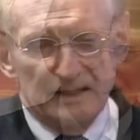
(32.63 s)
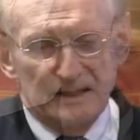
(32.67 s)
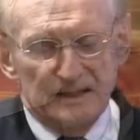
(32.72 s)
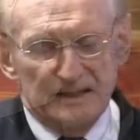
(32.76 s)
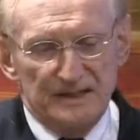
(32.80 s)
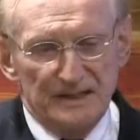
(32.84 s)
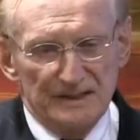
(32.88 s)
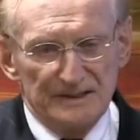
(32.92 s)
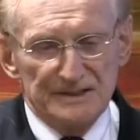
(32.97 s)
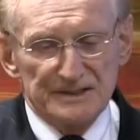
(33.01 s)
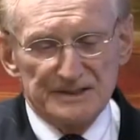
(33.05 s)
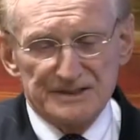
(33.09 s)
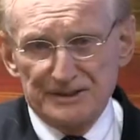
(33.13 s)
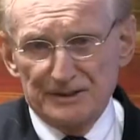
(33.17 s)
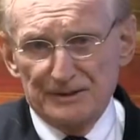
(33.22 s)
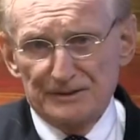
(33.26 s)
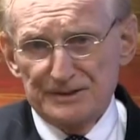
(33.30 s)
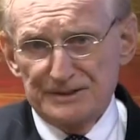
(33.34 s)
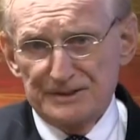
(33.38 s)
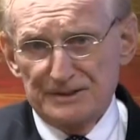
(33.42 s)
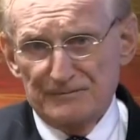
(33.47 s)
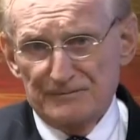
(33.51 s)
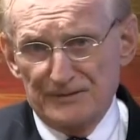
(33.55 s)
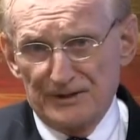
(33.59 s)
Kidney
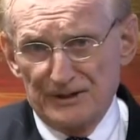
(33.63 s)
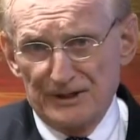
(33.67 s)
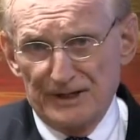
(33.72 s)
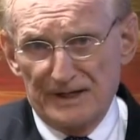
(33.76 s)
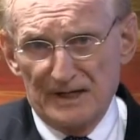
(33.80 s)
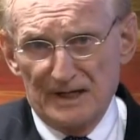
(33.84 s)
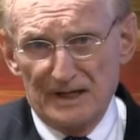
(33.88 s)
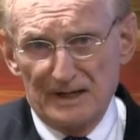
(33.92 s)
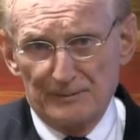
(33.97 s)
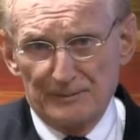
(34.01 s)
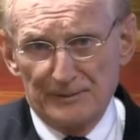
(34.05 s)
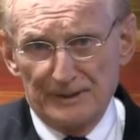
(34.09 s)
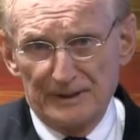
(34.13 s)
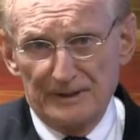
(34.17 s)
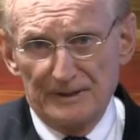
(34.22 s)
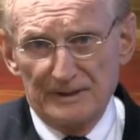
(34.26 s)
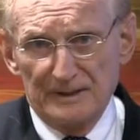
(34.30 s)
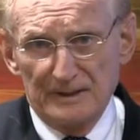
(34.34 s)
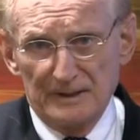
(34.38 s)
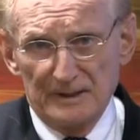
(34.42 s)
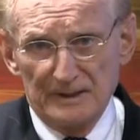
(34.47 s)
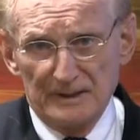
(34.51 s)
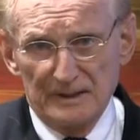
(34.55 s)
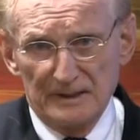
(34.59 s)
stones are very common
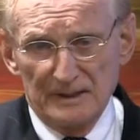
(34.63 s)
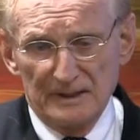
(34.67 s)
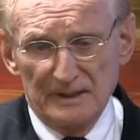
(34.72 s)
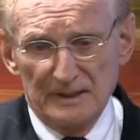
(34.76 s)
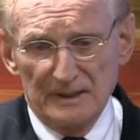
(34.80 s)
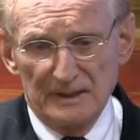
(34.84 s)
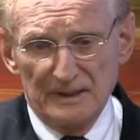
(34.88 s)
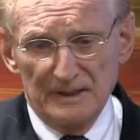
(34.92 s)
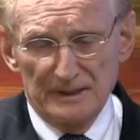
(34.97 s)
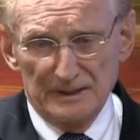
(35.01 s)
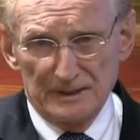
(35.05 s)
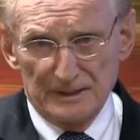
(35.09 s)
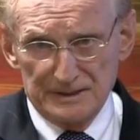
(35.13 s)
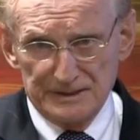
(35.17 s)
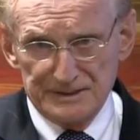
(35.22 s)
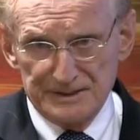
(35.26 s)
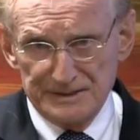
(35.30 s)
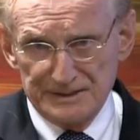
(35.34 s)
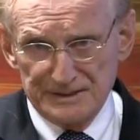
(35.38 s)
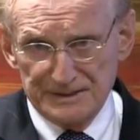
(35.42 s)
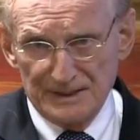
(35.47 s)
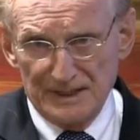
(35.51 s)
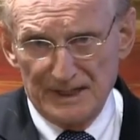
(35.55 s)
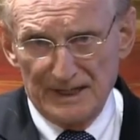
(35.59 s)
in our
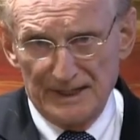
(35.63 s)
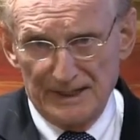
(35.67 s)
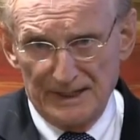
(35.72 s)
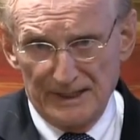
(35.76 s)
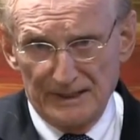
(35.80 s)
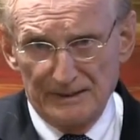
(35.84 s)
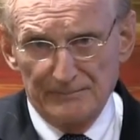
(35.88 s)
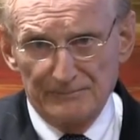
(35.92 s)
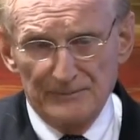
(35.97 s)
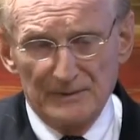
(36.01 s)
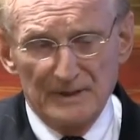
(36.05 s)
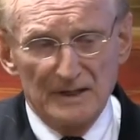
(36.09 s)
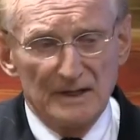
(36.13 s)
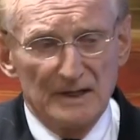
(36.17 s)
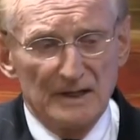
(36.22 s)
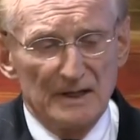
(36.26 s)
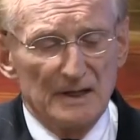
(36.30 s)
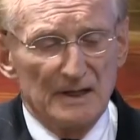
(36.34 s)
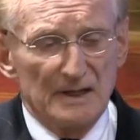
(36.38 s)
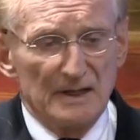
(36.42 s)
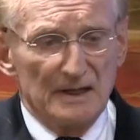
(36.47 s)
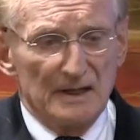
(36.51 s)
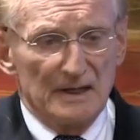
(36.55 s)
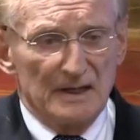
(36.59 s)
society,
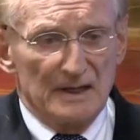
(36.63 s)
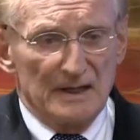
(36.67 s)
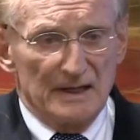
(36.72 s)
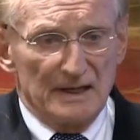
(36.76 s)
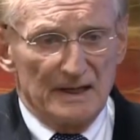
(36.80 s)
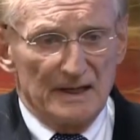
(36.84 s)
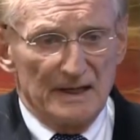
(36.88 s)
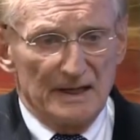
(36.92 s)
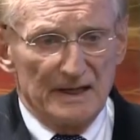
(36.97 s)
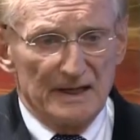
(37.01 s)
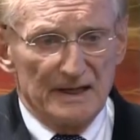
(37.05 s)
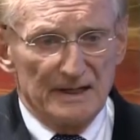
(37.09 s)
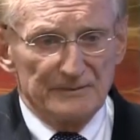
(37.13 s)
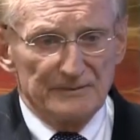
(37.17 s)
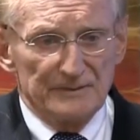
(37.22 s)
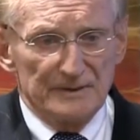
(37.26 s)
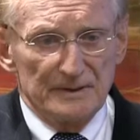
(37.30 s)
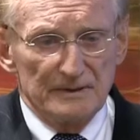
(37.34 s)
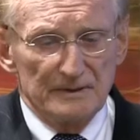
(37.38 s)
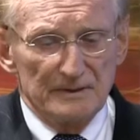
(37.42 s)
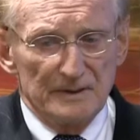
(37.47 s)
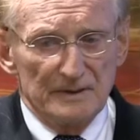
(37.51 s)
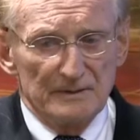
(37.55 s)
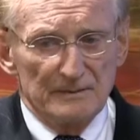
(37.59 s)
and
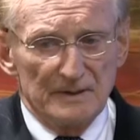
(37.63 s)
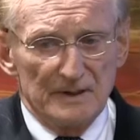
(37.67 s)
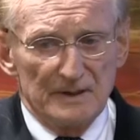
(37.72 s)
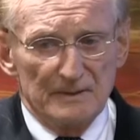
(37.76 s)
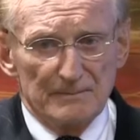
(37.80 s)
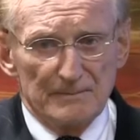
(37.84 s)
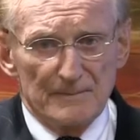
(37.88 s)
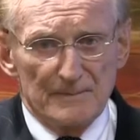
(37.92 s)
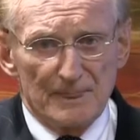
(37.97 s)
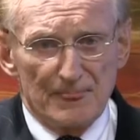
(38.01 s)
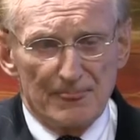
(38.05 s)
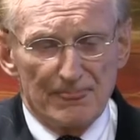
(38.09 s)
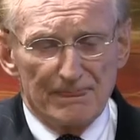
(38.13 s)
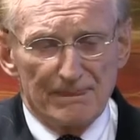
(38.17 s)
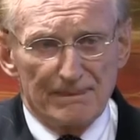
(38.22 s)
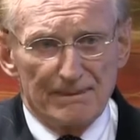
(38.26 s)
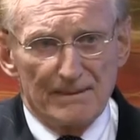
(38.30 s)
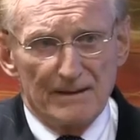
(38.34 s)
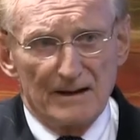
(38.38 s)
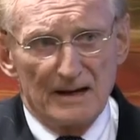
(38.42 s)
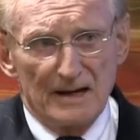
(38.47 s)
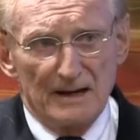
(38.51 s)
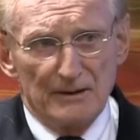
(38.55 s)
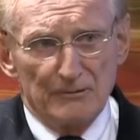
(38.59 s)

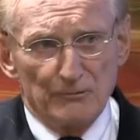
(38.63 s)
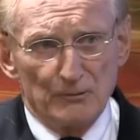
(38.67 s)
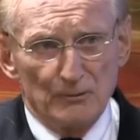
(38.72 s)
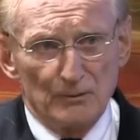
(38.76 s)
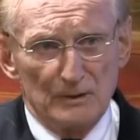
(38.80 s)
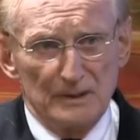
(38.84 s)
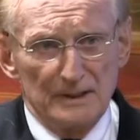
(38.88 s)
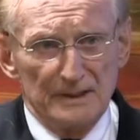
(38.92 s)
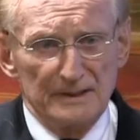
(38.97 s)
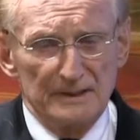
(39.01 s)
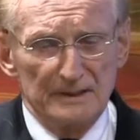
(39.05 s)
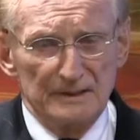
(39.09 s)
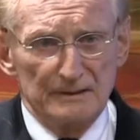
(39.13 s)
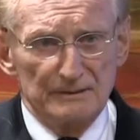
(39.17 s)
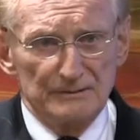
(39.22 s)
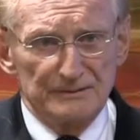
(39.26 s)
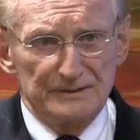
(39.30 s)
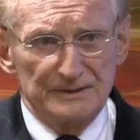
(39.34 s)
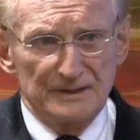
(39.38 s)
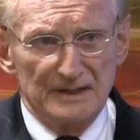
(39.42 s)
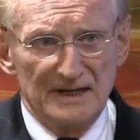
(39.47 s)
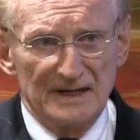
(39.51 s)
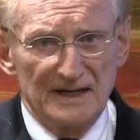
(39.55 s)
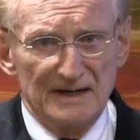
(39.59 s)
I want you
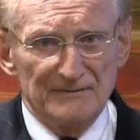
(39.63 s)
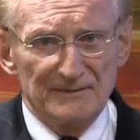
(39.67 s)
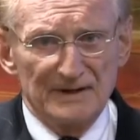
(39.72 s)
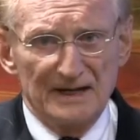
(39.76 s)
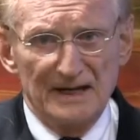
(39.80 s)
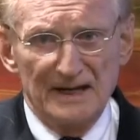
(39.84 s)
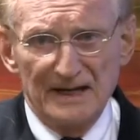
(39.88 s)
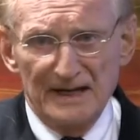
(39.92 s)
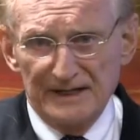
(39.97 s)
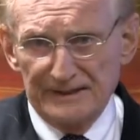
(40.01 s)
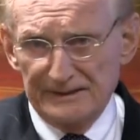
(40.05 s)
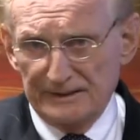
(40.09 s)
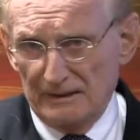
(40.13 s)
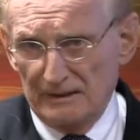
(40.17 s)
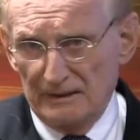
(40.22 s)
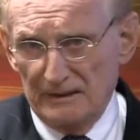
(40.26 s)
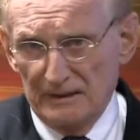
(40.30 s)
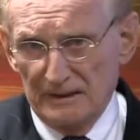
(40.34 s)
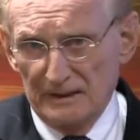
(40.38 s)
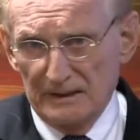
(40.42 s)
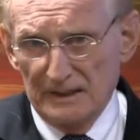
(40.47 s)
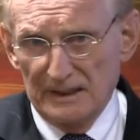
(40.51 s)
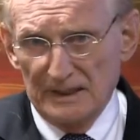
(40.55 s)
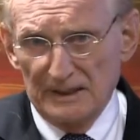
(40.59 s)
to have a handle
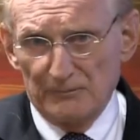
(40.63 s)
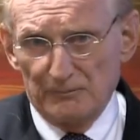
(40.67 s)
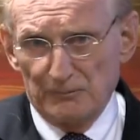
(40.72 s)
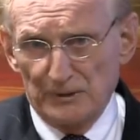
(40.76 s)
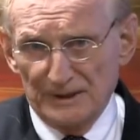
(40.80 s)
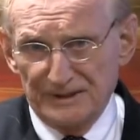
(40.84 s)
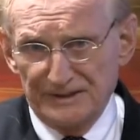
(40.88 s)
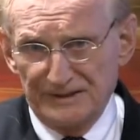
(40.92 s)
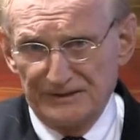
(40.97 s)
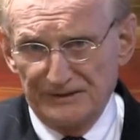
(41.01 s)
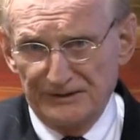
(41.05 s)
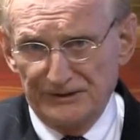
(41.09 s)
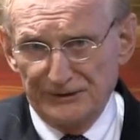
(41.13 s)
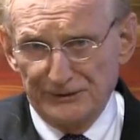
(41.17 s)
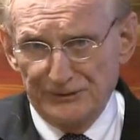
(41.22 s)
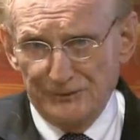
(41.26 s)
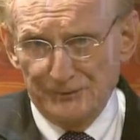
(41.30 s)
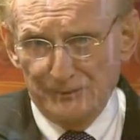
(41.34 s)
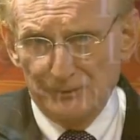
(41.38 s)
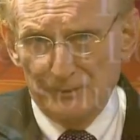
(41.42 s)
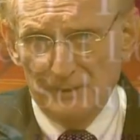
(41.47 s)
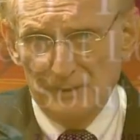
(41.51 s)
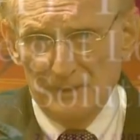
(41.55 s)
on what to do.